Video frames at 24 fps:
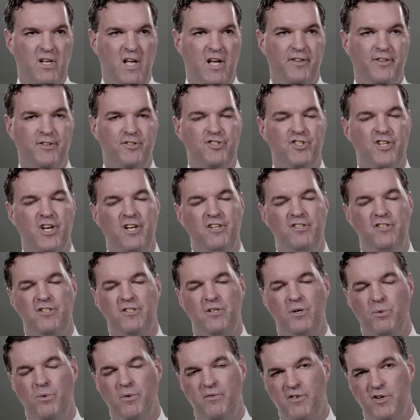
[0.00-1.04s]
Now those changes
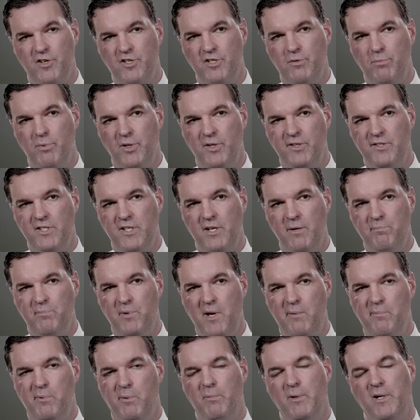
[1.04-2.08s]
are reversible in some
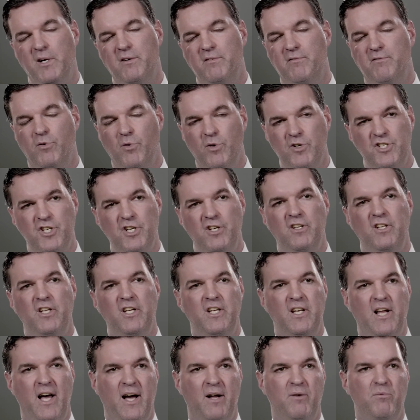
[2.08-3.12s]
people, but unfortunately
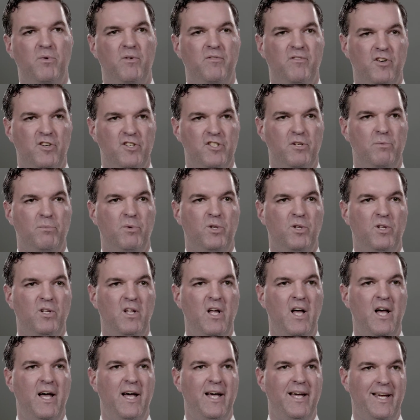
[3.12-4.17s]
not reversible
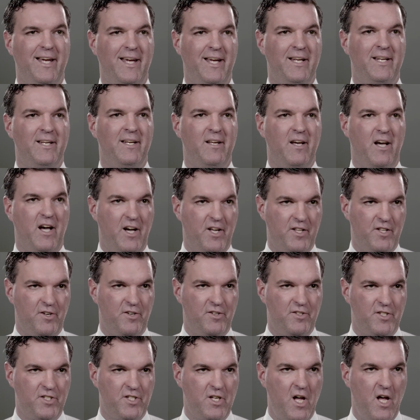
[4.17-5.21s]
in
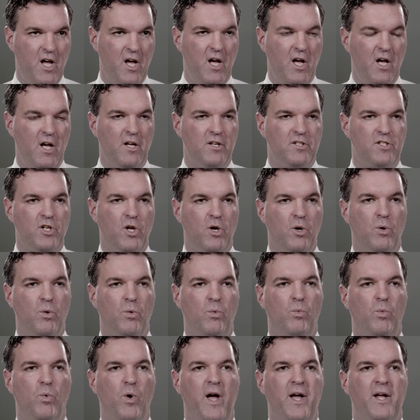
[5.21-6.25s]
others. So
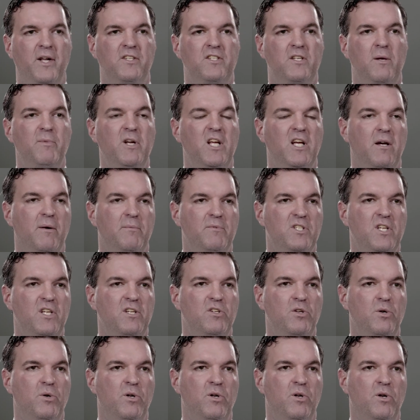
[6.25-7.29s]
when somebody comes
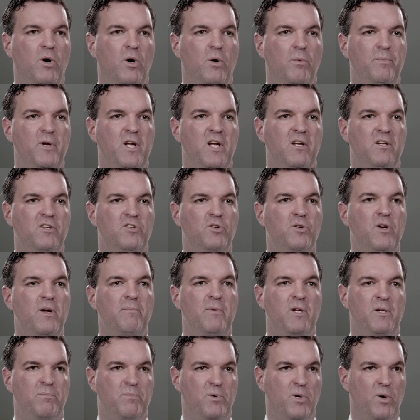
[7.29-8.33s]
into an opiate
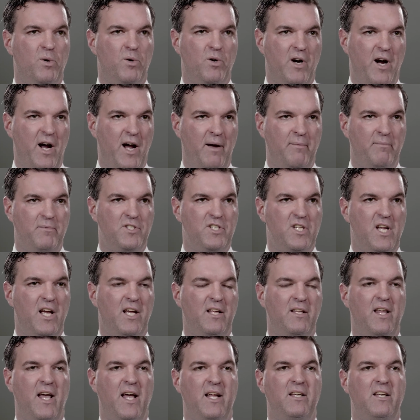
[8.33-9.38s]
treatment program
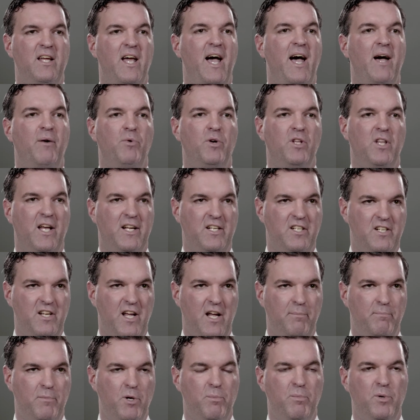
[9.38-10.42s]
saying that, yeah, I would like to
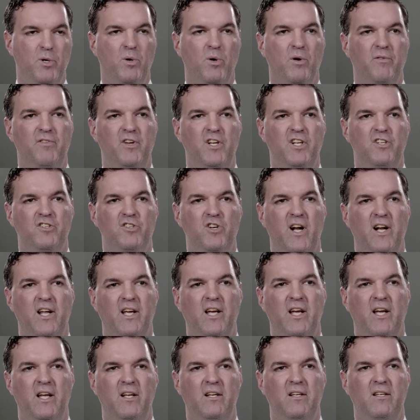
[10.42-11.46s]
take buprenorphine to try to
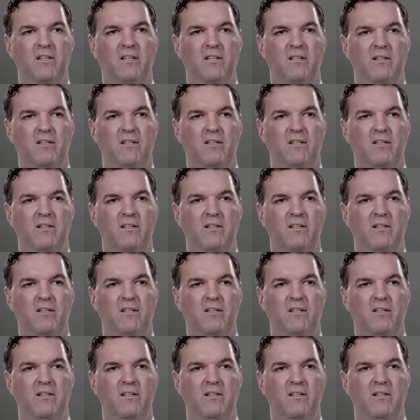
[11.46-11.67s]
get